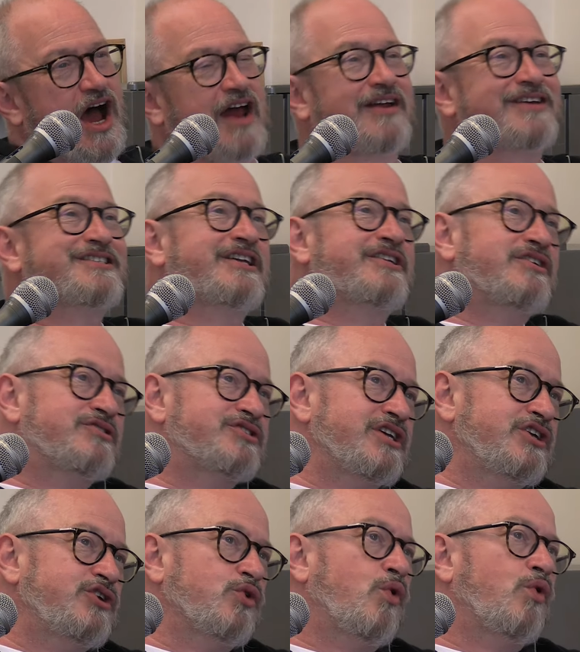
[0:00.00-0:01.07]
And I said, You see,
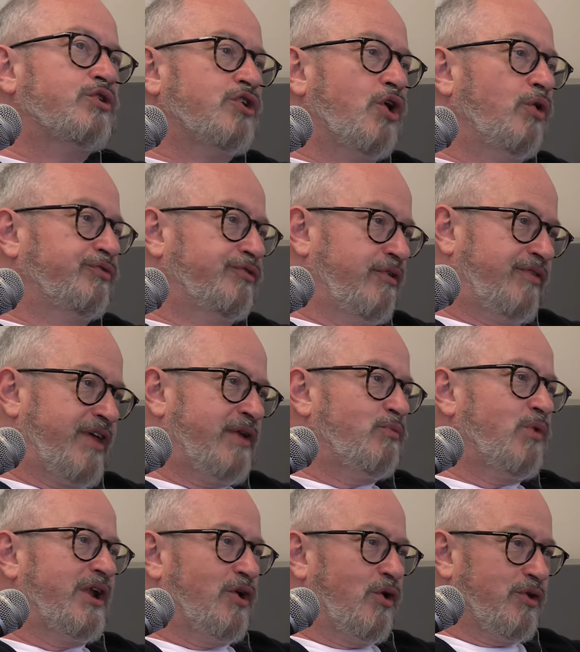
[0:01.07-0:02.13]
your God that then
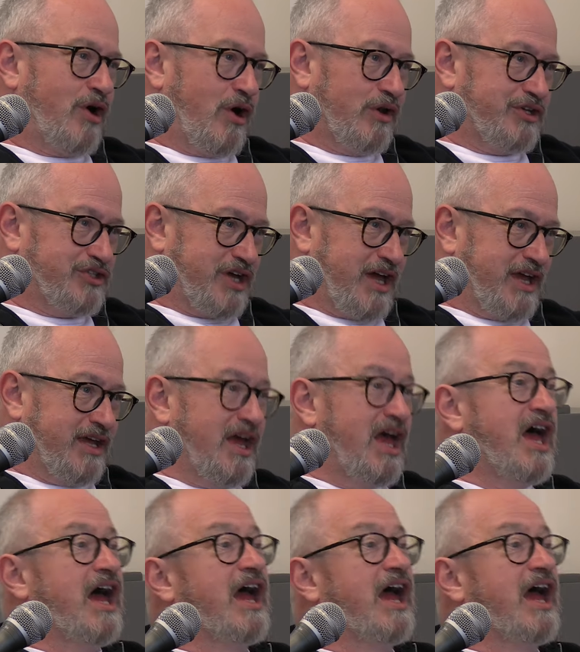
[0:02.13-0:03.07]
went on holiday